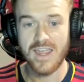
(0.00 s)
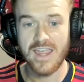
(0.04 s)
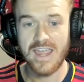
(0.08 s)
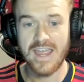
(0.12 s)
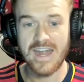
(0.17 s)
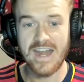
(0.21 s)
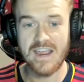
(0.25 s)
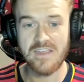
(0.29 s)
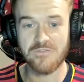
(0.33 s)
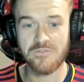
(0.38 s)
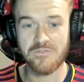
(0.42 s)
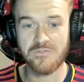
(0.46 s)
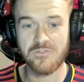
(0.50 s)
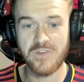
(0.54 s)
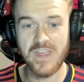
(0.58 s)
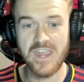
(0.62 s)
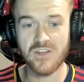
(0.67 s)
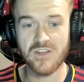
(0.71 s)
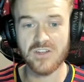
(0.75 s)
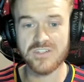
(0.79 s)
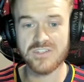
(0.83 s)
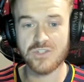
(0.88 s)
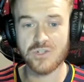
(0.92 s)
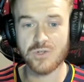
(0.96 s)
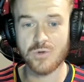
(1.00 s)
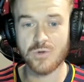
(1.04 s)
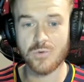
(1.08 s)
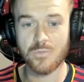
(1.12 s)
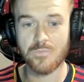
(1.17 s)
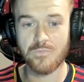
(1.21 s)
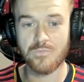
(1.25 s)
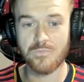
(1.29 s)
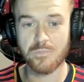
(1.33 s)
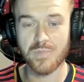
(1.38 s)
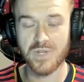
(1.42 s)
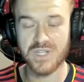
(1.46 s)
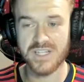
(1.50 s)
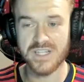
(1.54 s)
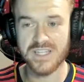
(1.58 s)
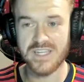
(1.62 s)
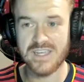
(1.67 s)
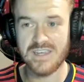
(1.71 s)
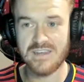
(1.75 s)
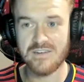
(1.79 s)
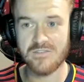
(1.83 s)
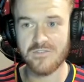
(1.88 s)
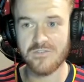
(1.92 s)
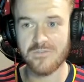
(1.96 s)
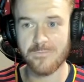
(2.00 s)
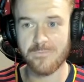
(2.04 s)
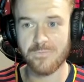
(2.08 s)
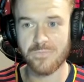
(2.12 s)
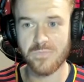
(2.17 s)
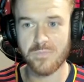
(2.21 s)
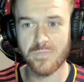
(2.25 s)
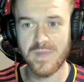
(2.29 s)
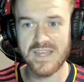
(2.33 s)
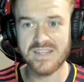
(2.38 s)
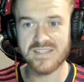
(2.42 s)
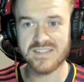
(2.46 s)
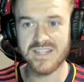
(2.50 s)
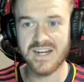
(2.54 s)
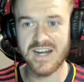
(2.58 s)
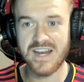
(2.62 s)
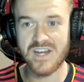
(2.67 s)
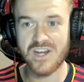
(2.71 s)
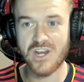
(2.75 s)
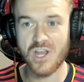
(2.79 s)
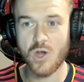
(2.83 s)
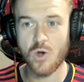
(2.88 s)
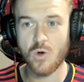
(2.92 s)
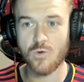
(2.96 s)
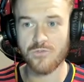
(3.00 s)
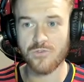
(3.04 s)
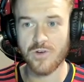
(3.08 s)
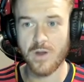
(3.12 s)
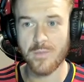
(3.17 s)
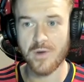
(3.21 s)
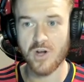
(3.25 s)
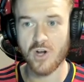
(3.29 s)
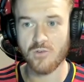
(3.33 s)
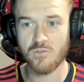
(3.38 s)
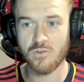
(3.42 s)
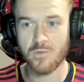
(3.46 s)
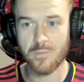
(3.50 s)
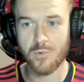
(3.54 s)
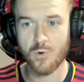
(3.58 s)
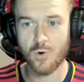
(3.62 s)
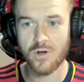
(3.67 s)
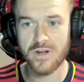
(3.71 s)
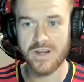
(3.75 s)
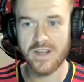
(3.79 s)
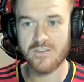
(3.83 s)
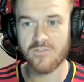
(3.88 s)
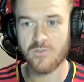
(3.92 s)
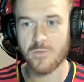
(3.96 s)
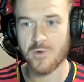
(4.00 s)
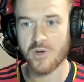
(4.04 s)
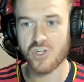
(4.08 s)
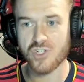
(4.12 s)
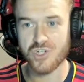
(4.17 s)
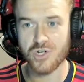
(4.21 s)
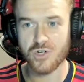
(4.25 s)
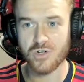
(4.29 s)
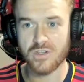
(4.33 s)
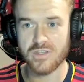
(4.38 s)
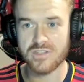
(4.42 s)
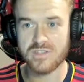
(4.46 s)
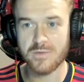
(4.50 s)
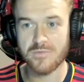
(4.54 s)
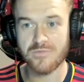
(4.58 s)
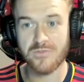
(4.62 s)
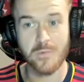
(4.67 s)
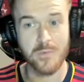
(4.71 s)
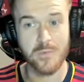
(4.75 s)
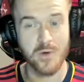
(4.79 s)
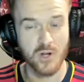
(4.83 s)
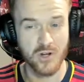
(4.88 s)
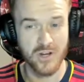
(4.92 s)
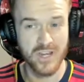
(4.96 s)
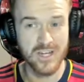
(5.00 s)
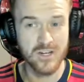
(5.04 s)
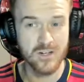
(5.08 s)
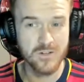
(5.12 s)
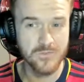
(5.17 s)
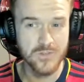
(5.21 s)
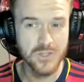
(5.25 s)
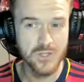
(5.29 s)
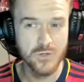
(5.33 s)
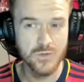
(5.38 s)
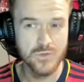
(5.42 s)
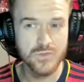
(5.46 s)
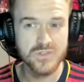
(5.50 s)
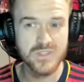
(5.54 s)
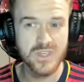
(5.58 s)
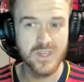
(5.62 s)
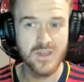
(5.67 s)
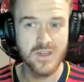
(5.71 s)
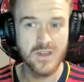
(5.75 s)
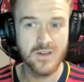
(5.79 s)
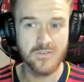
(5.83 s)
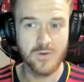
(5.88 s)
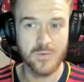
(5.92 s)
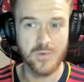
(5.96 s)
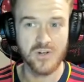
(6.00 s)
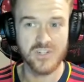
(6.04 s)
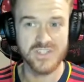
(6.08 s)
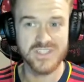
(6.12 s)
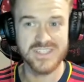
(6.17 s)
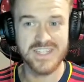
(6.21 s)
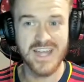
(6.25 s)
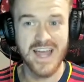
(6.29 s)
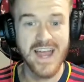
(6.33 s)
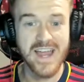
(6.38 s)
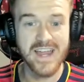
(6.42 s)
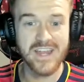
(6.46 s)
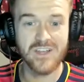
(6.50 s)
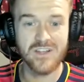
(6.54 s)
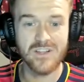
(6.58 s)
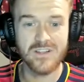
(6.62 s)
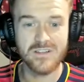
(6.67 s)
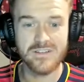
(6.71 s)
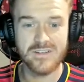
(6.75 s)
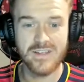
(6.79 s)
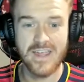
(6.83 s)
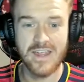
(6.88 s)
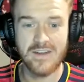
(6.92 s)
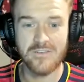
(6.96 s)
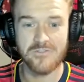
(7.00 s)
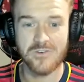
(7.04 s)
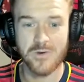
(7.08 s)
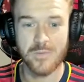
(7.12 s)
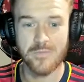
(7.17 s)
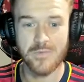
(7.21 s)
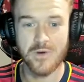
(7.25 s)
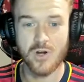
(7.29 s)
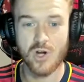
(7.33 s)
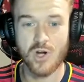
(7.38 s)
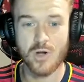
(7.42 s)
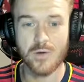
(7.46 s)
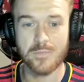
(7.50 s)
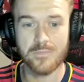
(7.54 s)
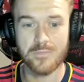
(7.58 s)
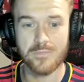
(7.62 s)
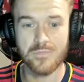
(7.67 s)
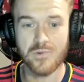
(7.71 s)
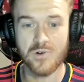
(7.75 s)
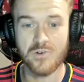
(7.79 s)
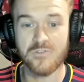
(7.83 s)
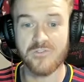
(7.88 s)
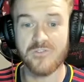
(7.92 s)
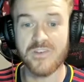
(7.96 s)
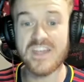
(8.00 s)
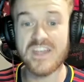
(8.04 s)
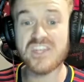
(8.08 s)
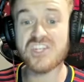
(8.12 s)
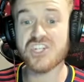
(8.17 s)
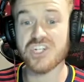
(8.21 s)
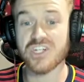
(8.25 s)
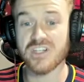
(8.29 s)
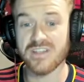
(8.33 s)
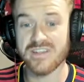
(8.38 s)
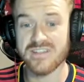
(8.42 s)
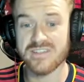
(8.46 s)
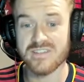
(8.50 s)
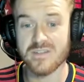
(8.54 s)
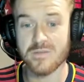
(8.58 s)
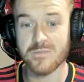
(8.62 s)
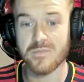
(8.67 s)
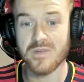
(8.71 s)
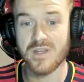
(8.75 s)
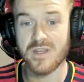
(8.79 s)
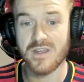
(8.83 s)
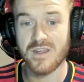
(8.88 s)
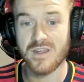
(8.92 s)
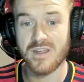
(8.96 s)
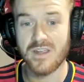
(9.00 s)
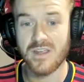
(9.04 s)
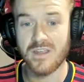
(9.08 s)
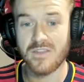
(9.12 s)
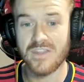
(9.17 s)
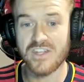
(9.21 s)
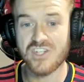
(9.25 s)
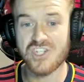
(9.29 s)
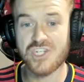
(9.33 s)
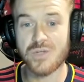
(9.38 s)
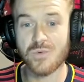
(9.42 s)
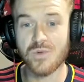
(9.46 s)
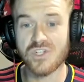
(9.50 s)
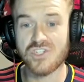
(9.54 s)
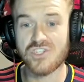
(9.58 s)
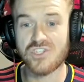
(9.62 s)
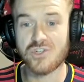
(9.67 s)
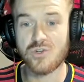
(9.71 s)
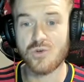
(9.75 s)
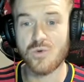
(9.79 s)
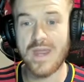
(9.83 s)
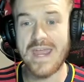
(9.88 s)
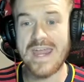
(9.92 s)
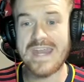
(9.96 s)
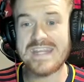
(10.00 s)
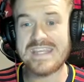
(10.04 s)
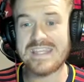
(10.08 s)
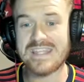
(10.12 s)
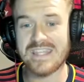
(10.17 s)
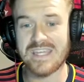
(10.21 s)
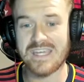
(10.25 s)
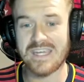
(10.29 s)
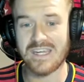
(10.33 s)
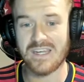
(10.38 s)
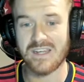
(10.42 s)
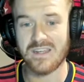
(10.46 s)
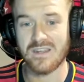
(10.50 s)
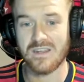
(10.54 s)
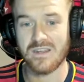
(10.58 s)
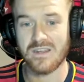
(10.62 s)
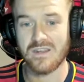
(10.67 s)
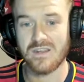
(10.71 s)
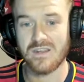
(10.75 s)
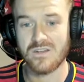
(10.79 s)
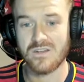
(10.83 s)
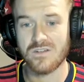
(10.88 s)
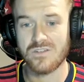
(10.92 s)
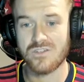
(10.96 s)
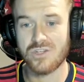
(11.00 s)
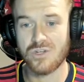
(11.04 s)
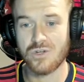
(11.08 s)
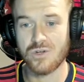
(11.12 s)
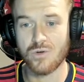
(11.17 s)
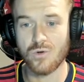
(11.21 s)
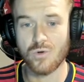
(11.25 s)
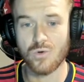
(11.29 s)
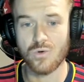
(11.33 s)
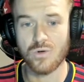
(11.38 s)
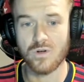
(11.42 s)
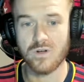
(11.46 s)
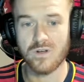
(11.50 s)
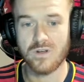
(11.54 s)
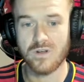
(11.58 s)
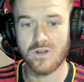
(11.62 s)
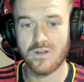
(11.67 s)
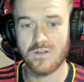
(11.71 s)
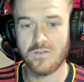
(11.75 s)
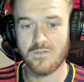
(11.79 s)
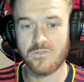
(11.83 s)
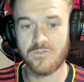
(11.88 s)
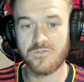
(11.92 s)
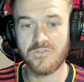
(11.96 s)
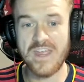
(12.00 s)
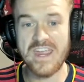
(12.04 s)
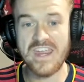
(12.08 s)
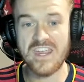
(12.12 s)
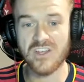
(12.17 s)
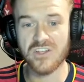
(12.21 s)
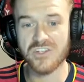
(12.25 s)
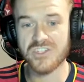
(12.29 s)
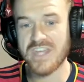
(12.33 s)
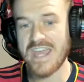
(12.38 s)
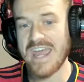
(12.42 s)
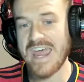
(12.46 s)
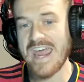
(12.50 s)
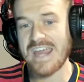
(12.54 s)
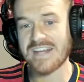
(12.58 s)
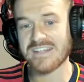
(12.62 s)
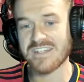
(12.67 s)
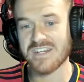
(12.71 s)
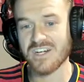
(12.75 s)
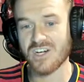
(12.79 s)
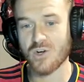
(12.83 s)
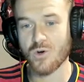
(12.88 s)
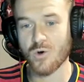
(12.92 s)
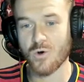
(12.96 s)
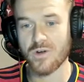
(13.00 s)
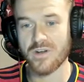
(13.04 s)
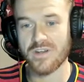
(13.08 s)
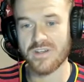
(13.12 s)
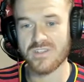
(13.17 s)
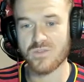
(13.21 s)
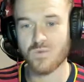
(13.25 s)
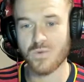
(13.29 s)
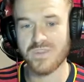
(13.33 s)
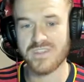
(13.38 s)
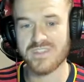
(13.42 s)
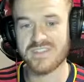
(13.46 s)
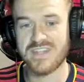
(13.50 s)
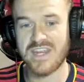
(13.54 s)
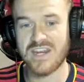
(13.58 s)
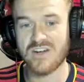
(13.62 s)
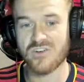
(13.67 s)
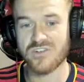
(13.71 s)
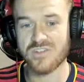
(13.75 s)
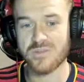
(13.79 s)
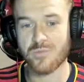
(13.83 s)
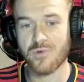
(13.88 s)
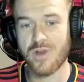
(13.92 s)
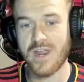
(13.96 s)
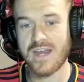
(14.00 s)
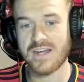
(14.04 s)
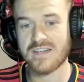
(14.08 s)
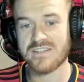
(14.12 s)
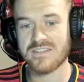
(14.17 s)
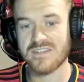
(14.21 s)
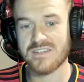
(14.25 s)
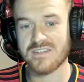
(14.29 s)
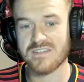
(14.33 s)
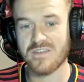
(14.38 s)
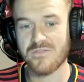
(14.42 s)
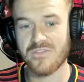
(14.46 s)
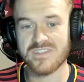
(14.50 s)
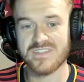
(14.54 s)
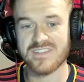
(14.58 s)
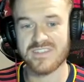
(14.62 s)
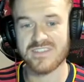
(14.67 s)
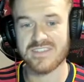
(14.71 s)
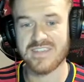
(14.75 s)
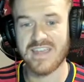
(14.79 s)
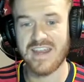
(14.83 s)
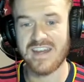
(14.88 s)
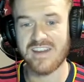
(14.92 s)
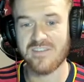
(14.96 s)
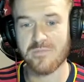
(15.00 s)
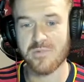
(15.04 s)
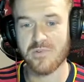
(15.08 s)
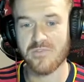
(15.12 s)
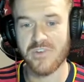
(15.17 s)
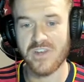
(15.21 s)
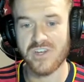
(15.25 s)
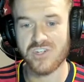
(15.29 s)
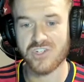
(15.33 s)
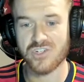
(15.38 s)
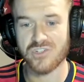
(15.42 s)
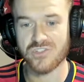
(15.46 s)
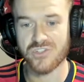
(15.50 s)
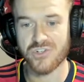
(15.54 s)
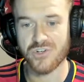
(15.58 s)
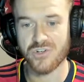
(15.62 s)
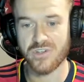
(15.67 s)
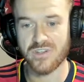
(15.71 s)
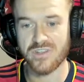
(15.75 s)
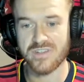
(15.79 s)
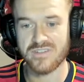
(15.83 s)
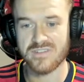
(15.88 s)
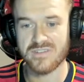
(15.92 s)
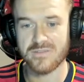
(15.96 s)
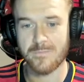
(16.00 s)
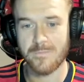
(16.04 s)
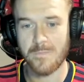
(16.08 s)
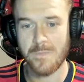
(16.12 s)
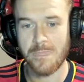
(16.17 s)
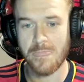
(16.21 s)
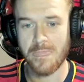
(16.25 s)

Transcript: And I fail to believe best that I know from her reporting, from her journalism, from her interviews, from her style, and from her professionalism, that she would do anything to fail to act in accordance with the standards and practices of the Society of Professional Journalists.